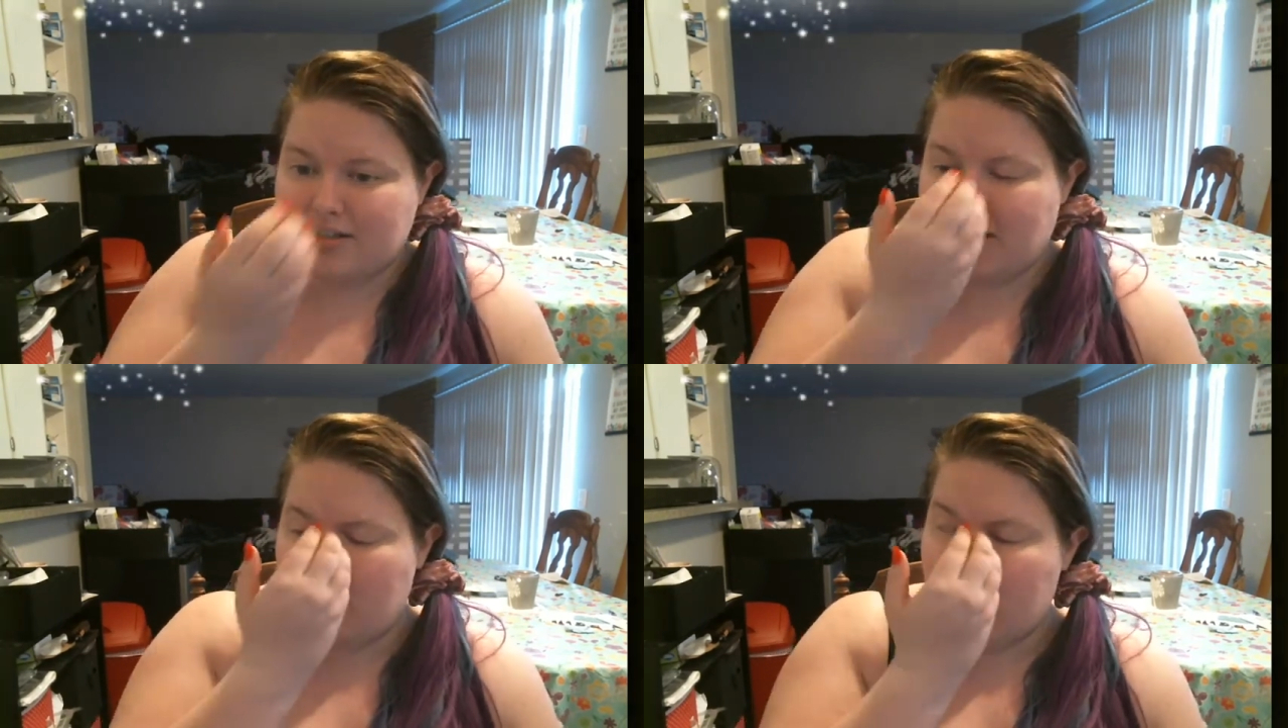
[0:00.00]

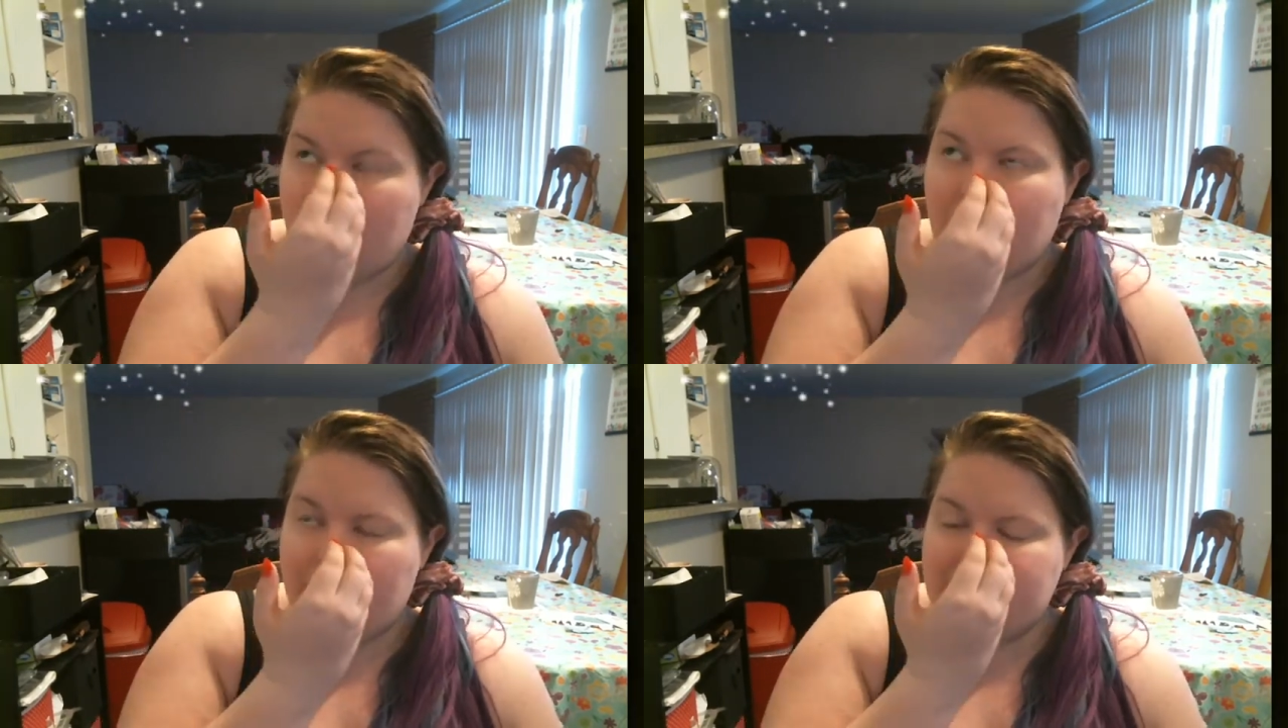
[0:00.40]
And he
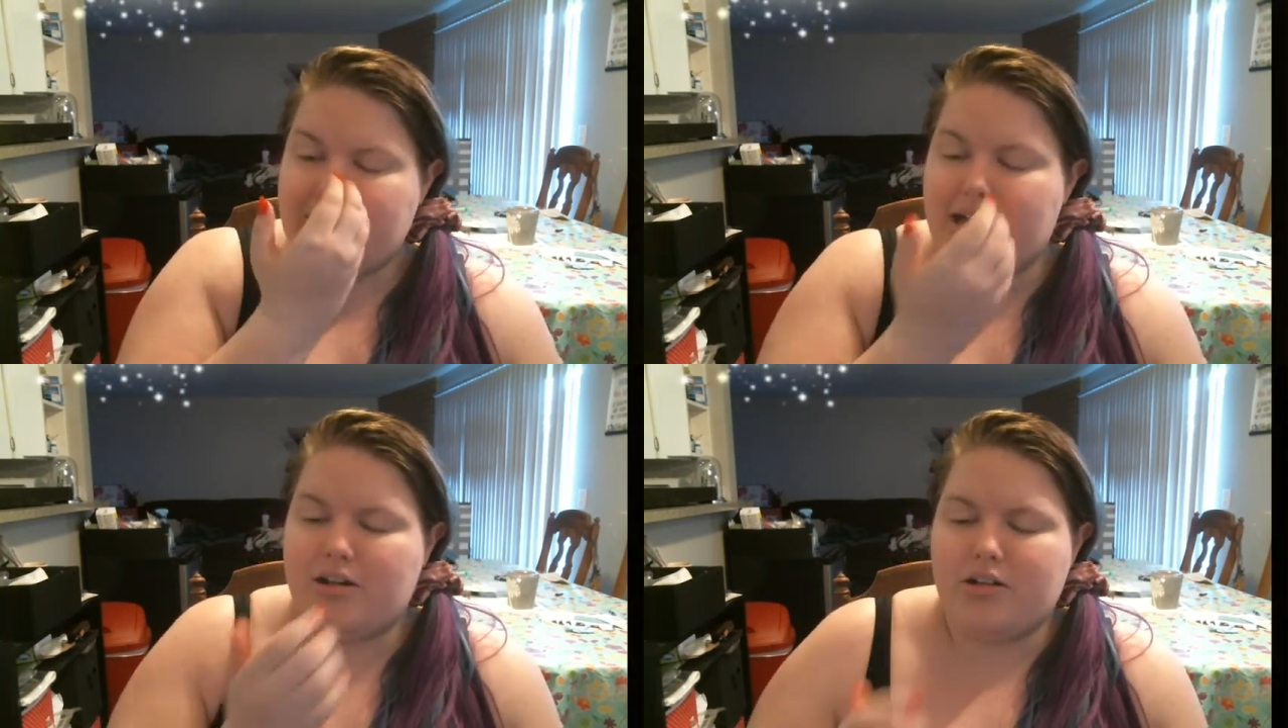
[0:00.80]
always
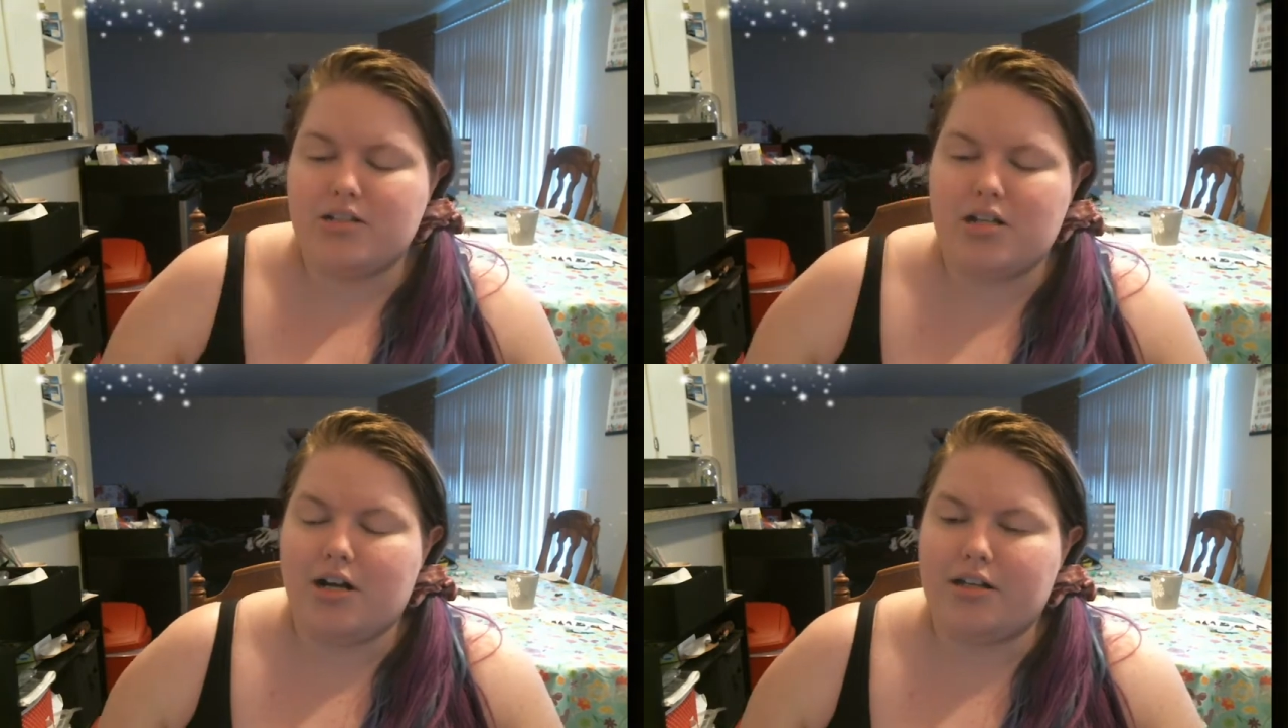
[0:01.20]
had it on
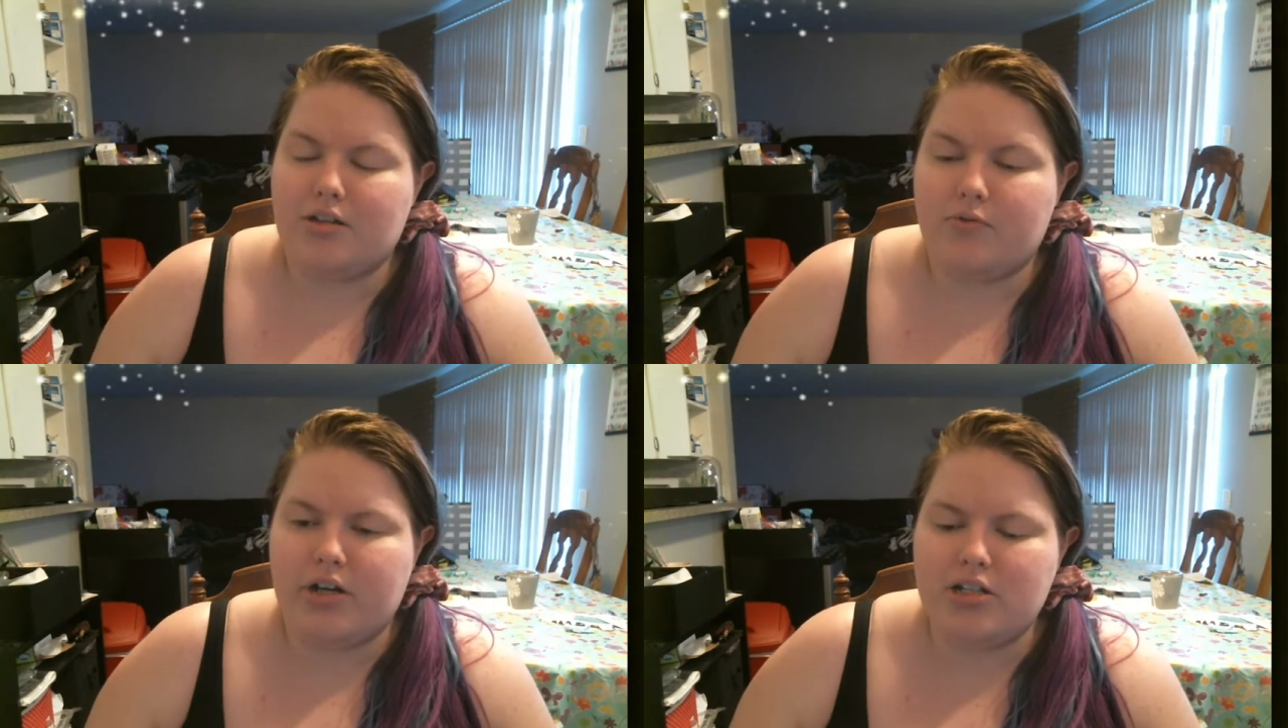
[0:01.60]
stock in
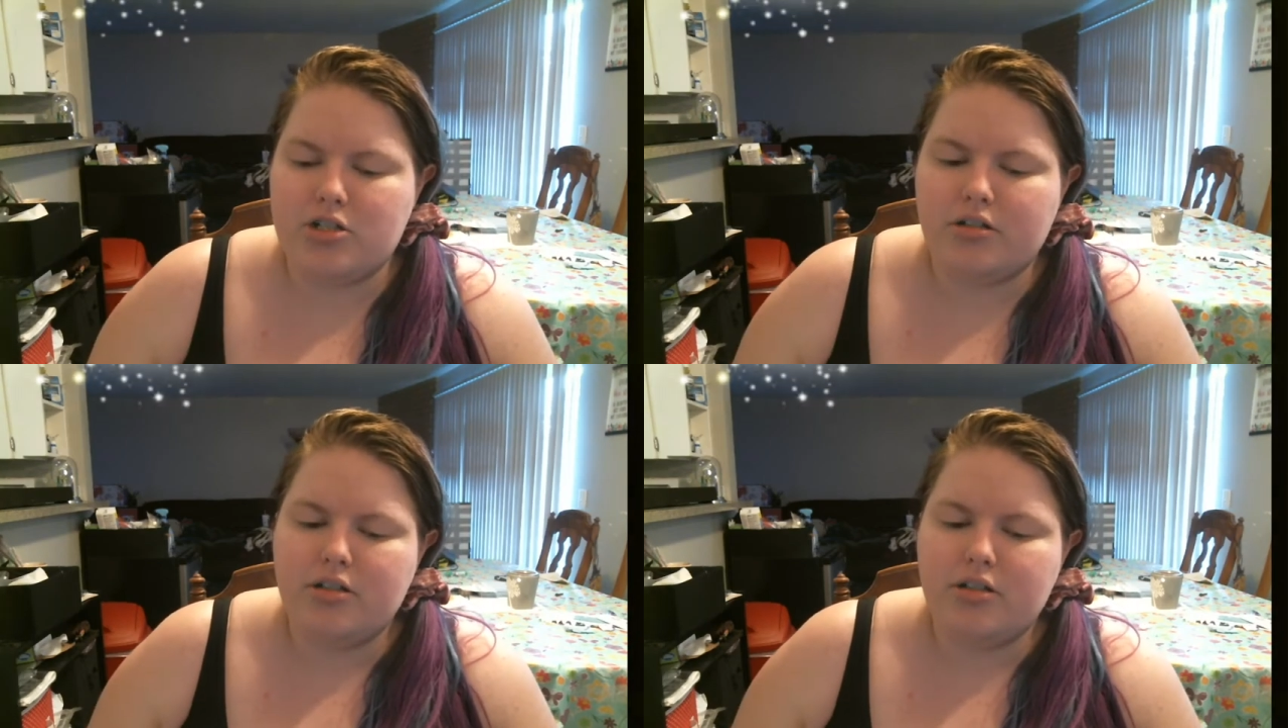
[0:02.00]
the fridge.